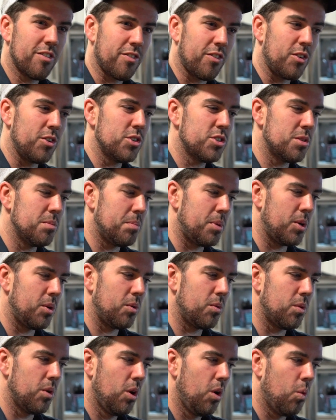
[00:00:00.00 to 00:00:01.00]
first
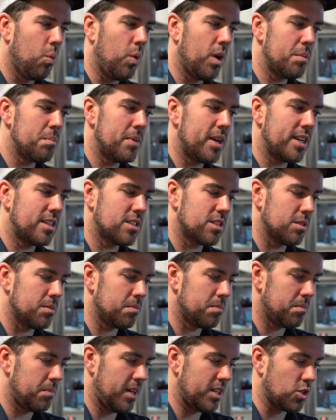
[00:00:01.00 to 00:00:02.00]
about what makes
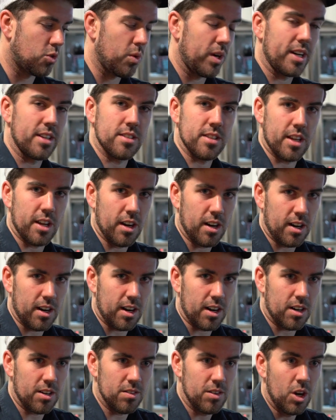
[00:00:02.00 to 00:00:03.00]
them as great as they
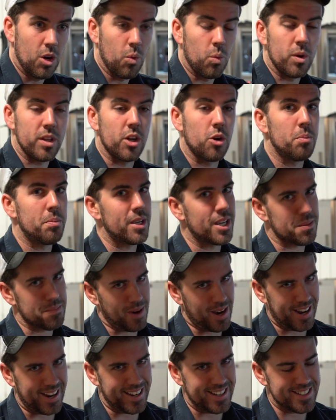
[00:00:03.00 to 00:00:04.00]
are without being
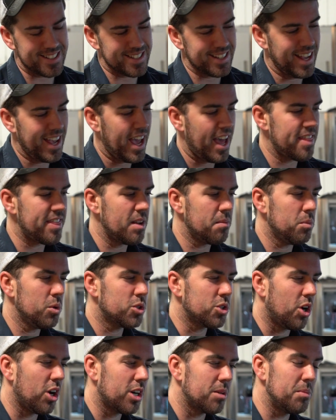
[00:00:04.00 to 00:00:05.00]
biased, and then we'll
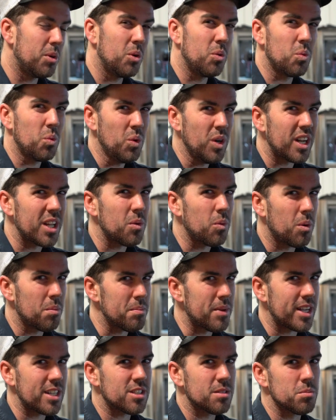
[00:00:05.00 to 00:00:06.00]
talk about really what
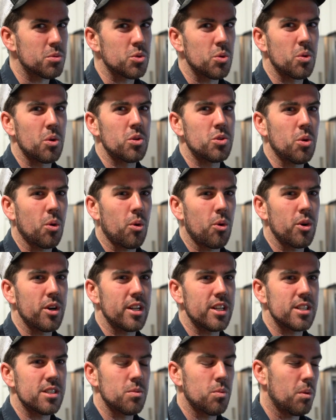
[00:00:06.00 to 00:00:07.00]
makes them so
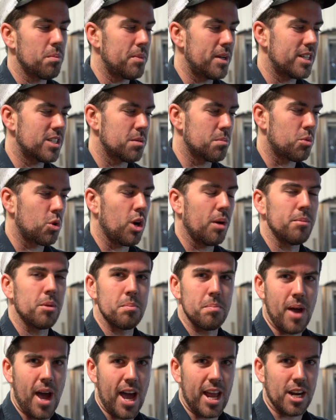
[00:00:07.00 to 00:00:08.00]
notorious and what makes them
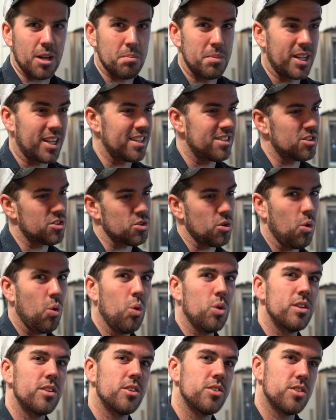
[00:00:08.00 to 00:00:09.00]
problematic, because there's a
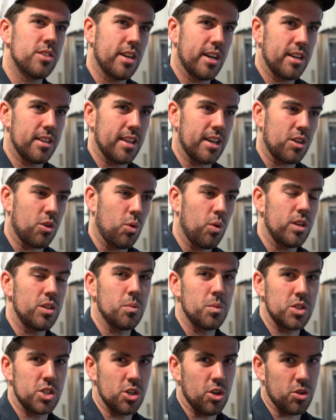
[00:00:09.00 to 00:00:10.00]
whole other side of that coin
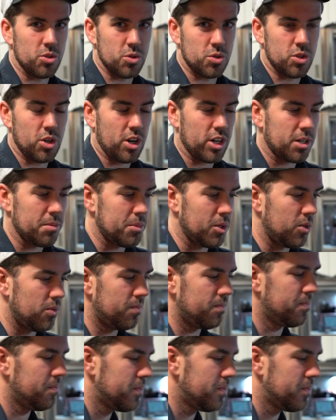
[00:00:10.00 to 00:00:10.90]
that we should also talk about.